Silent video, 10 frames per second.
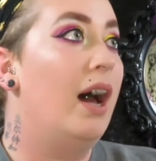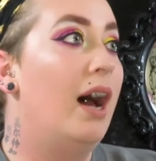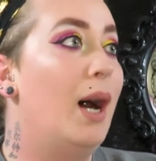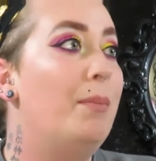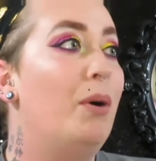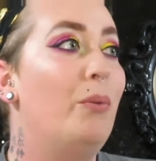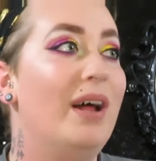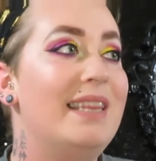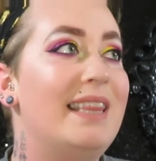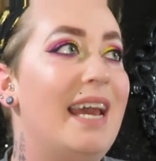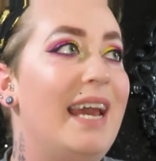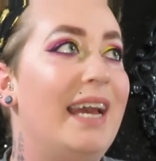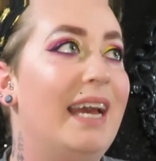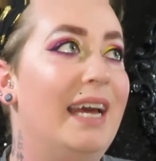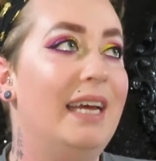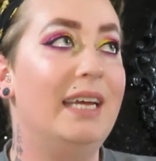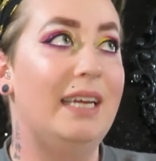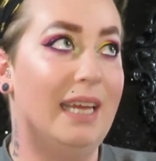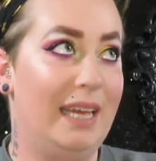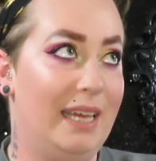One thing
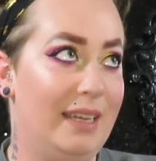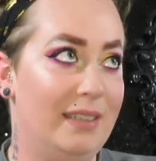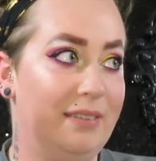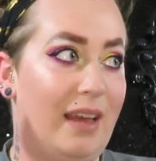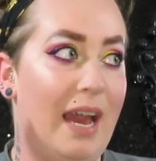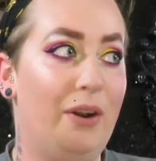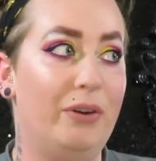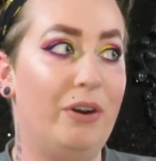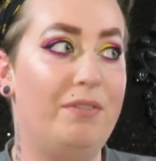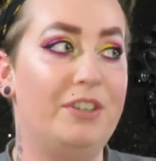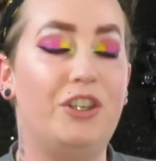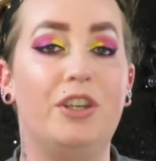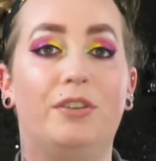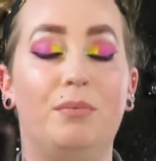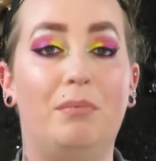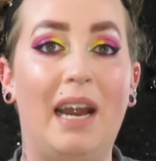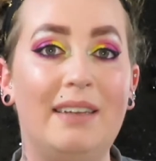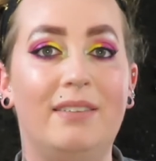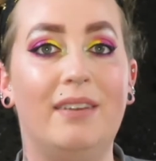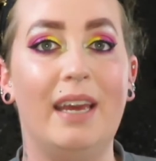is, I don't know if it's just my
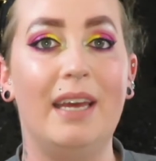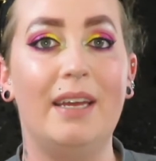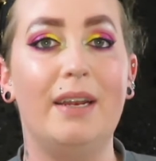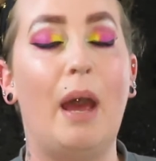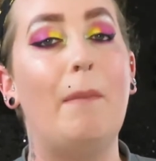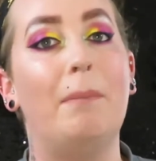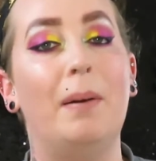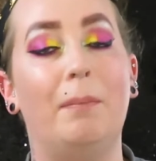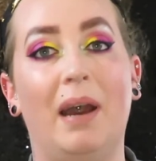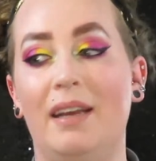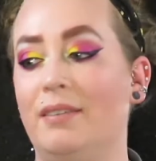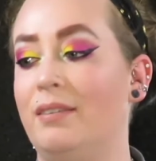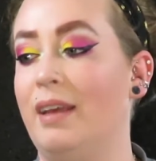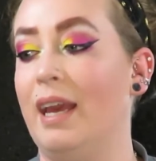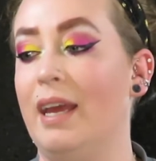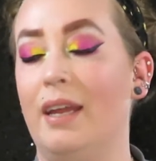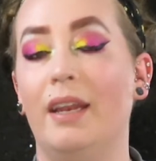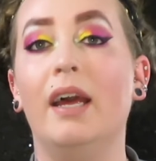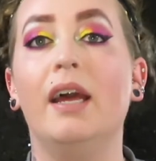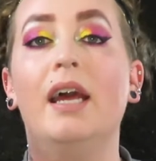skin, but my
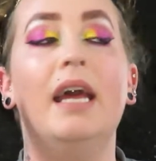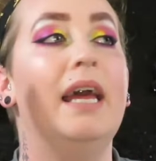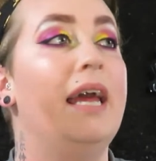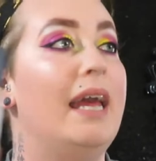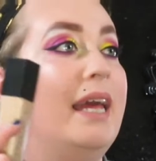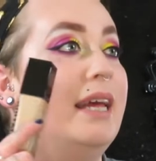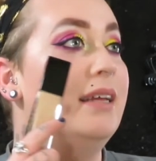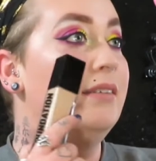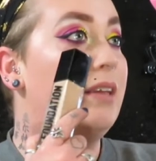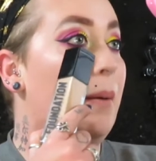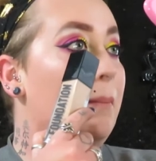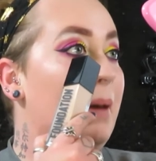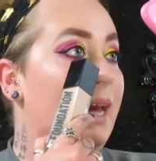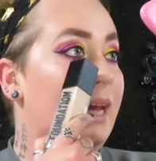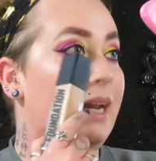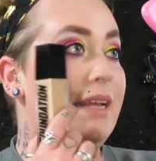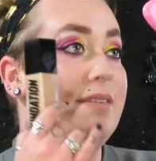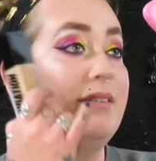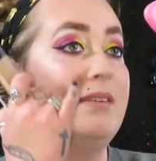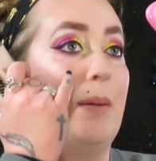skin is making it
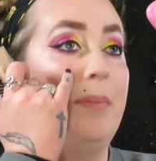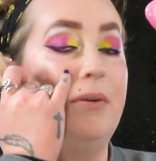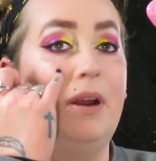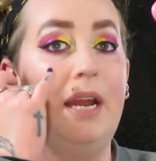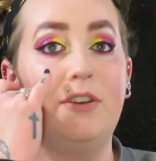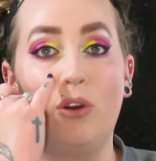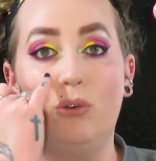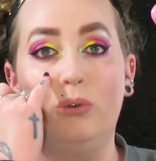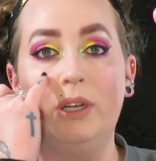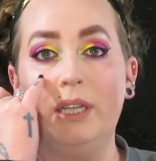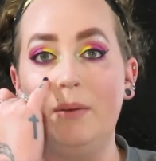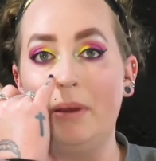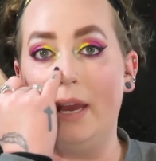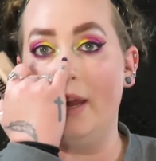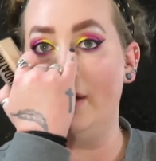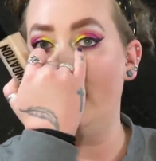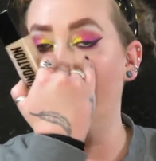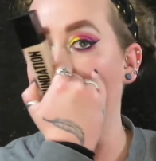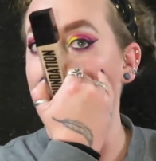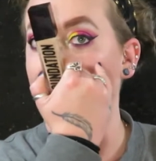separate really bad
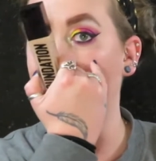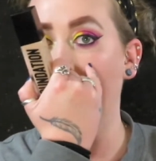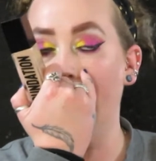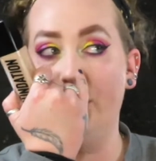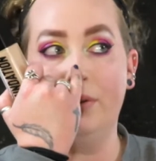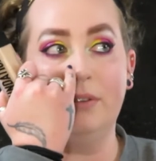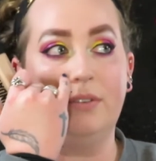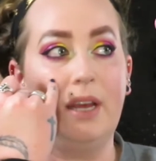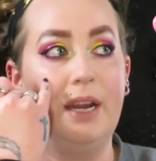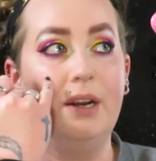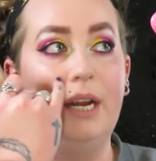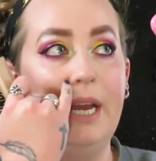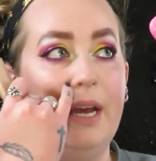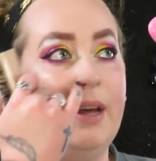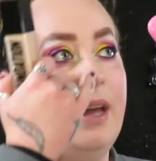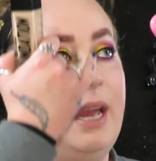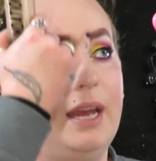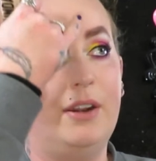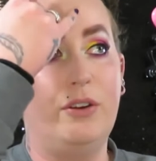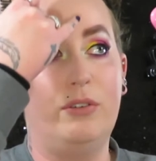around my nose area
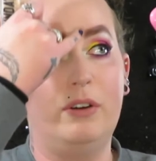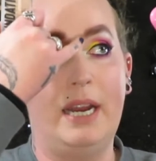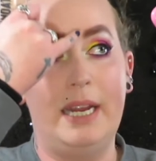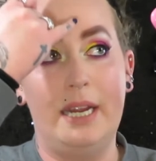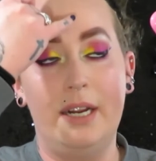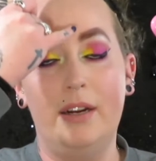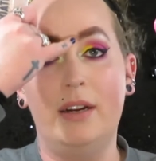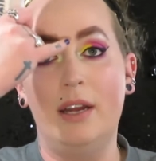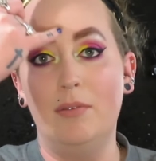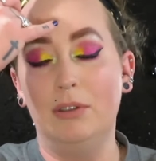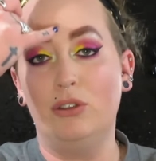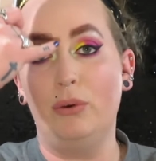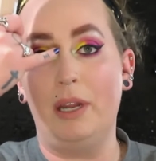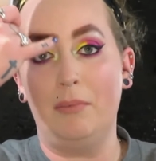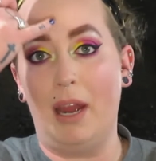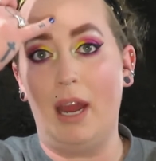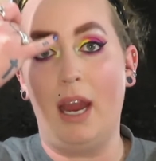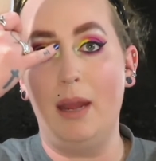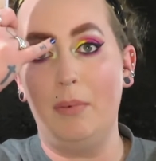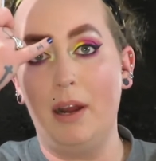and right here in between my
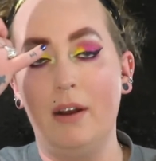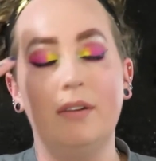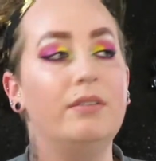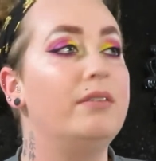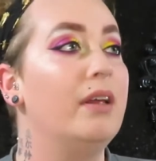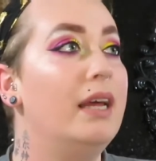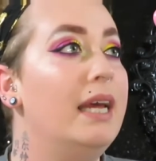eyebrows.